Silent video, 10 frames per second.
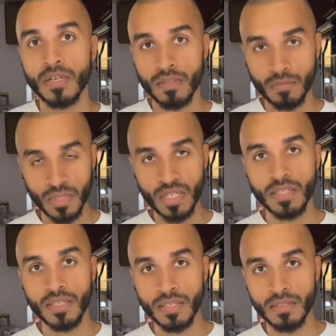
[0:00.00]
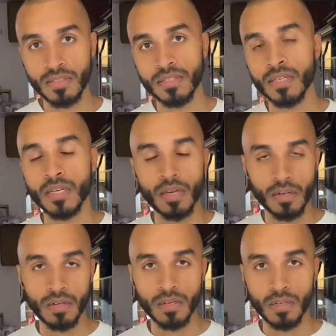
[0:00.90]
The Indians
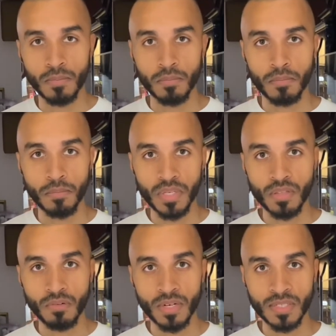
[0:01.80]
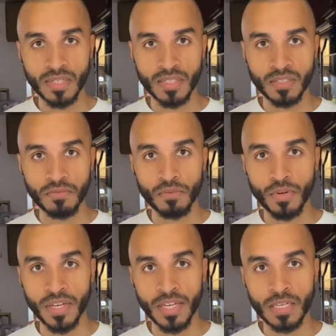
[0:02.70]
um, beat the Red Sox in four
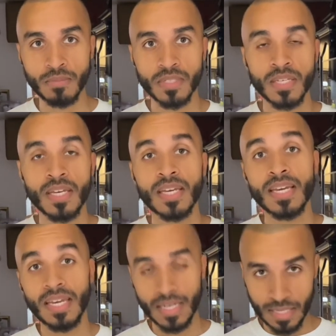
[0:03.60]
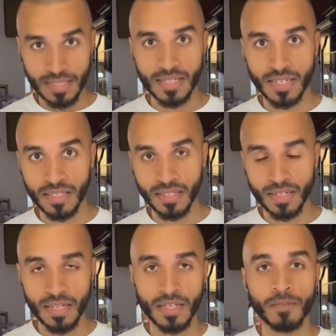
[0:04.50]
games. In
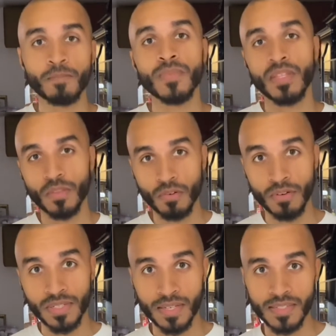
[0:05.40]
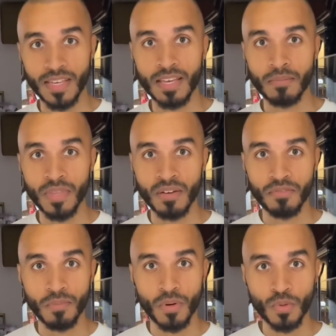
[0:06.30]
1999, the Red Sox came down from
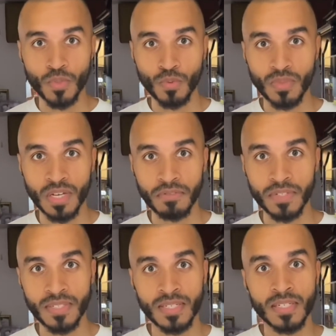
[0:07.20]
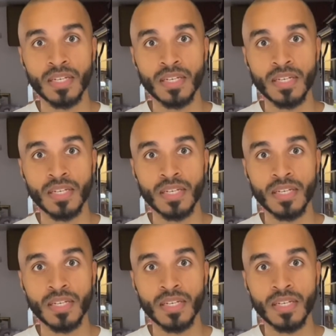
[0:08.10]
a 0-2 deficit